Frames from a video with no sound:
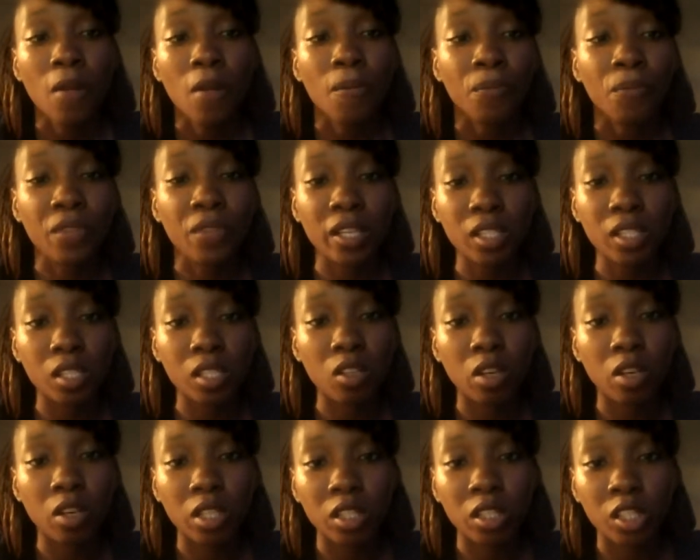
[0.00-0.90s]
this is
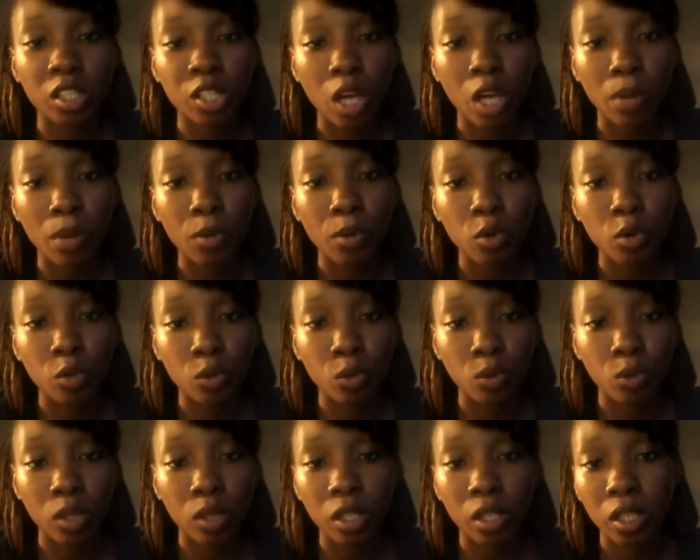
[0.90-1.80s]
going to determine who's
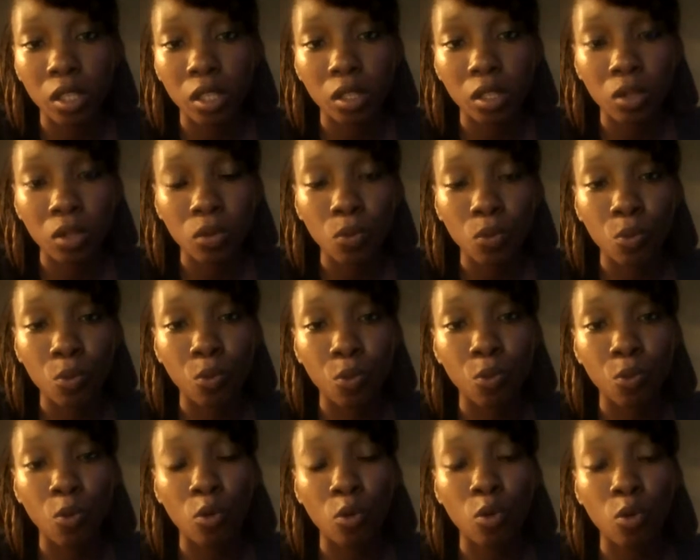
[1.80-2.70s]
really
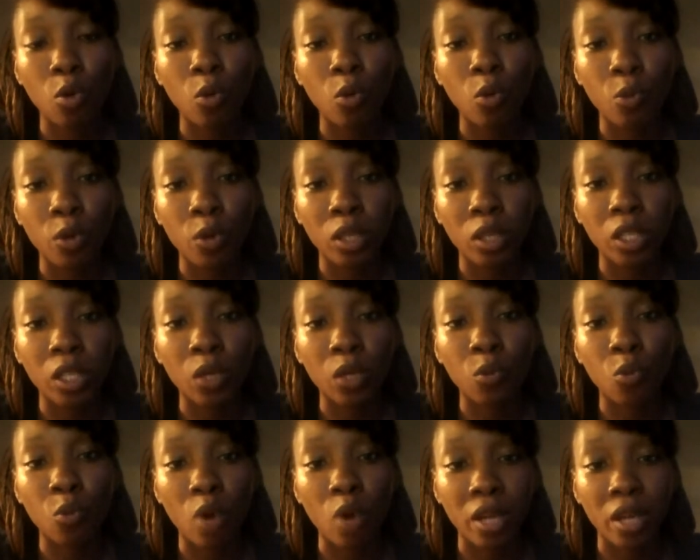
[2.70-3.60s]
who really
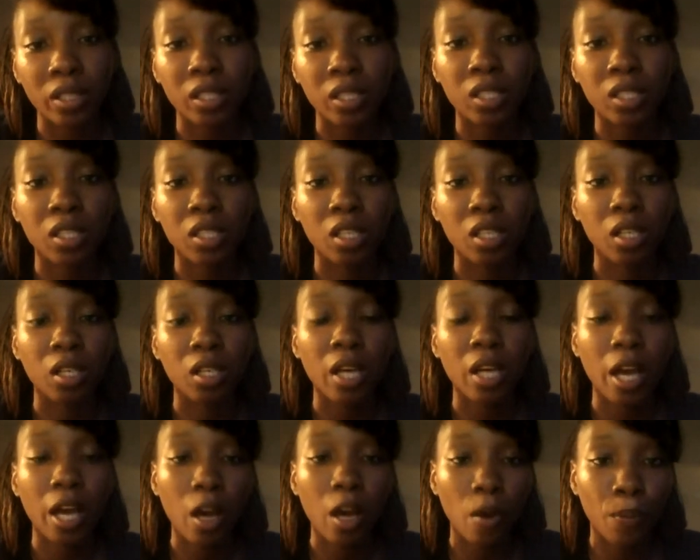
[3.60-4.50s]
wants to
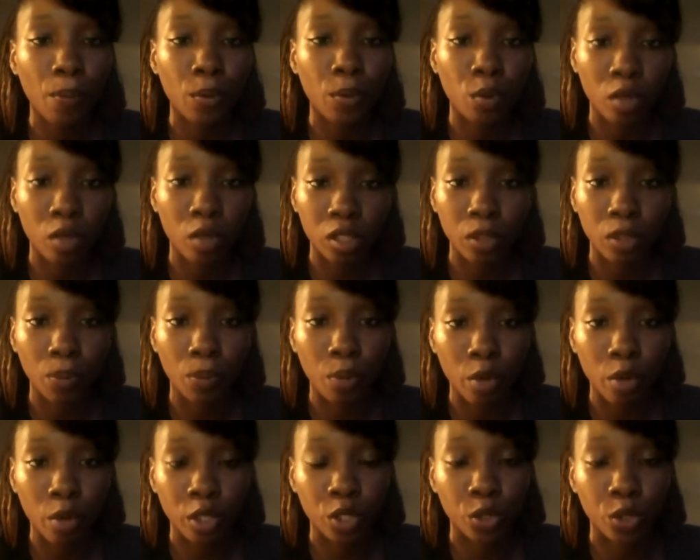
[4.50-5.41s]
help you or
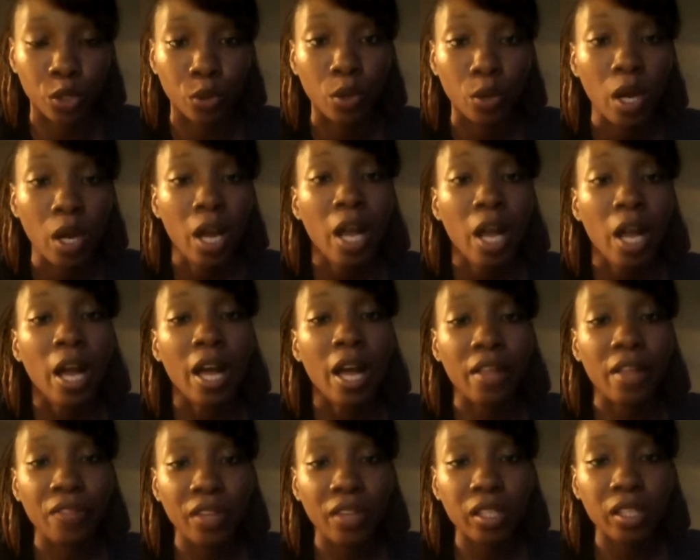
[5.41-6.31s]
support you.
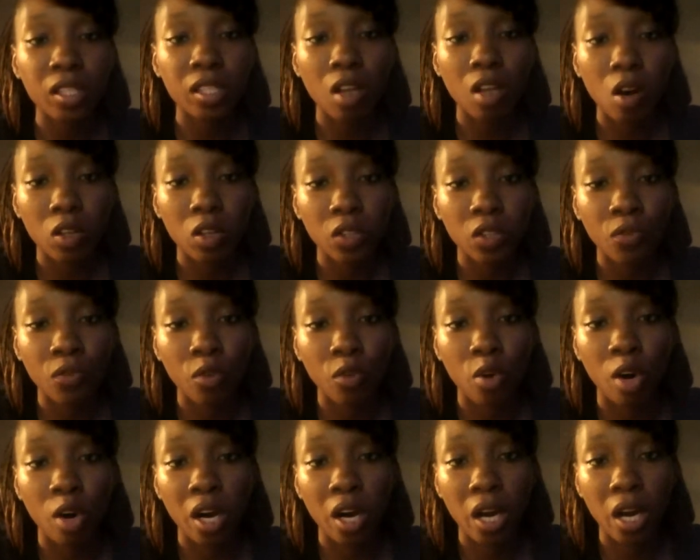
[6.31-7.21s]
And this goes
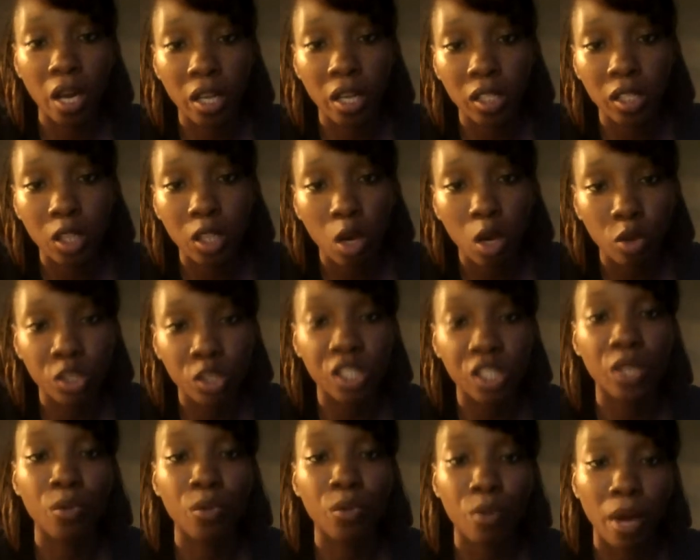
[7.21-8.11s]
for us OG
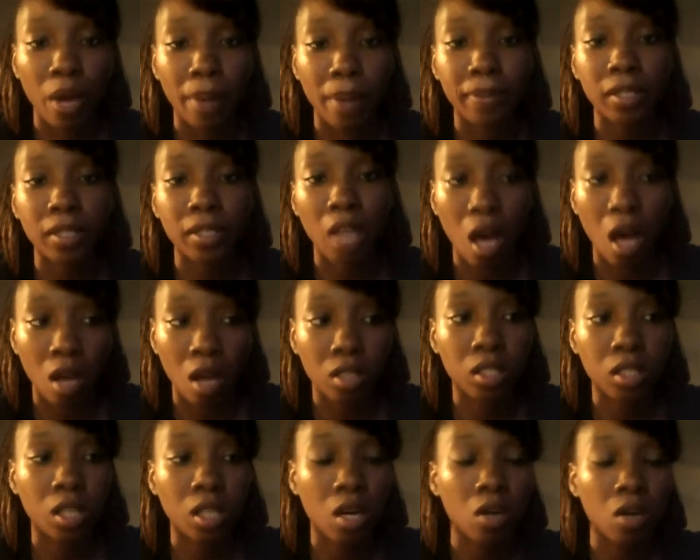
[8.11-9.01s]
reps
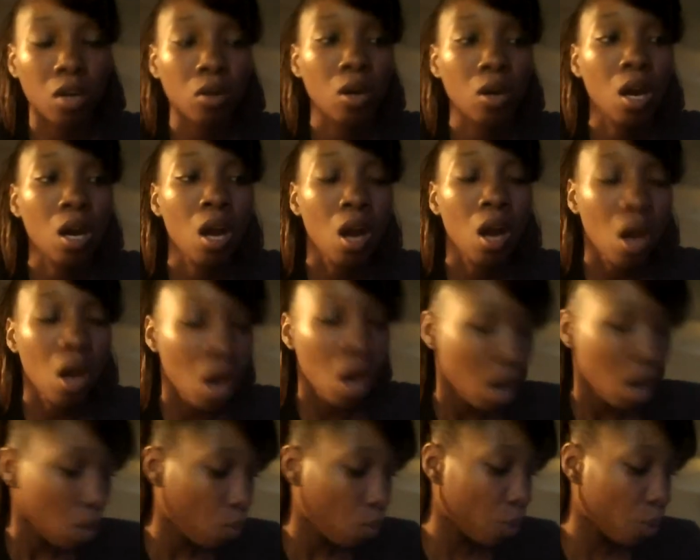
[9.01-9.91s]
also.
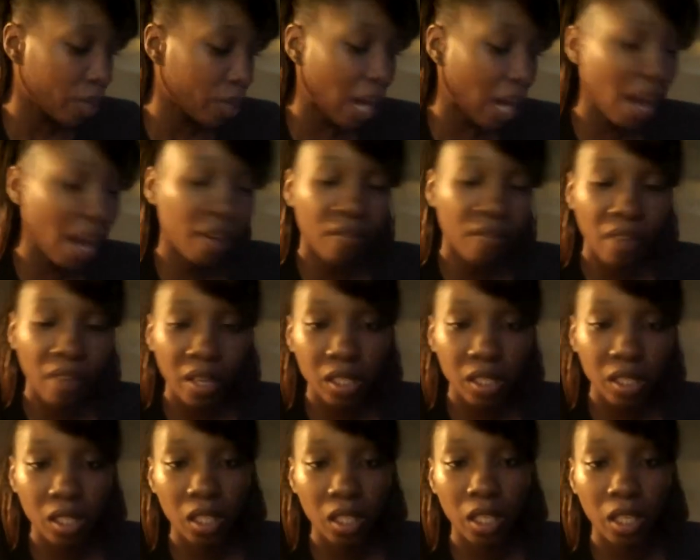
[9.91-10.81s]
When I
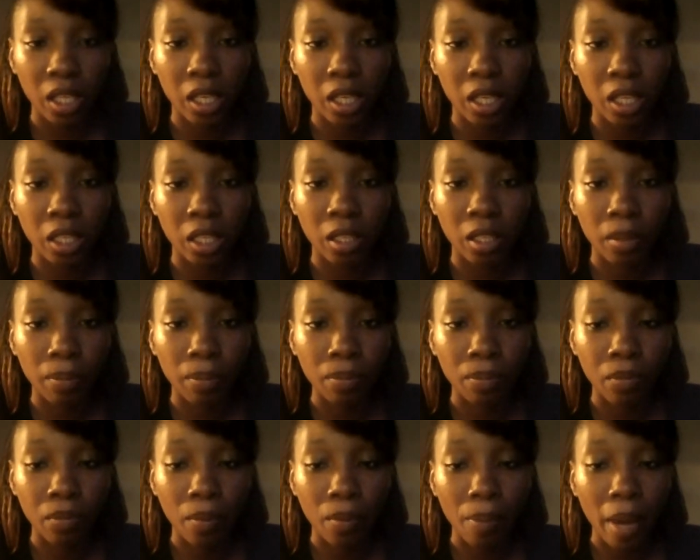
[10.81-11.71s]
invested in the,
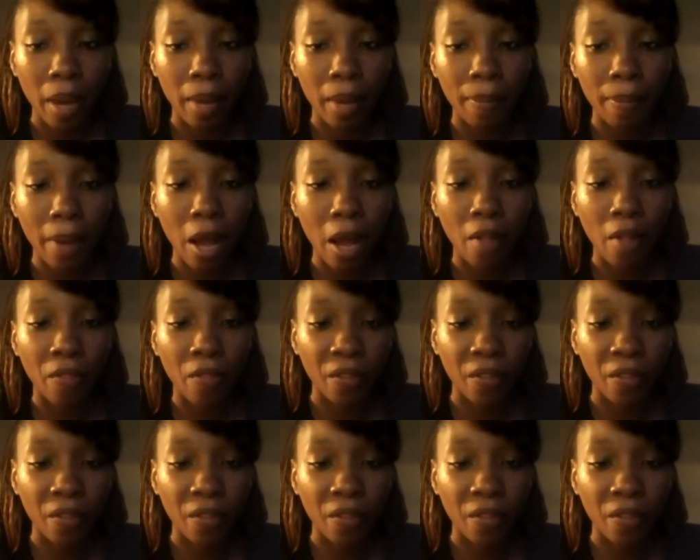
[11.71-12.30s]
the PayPal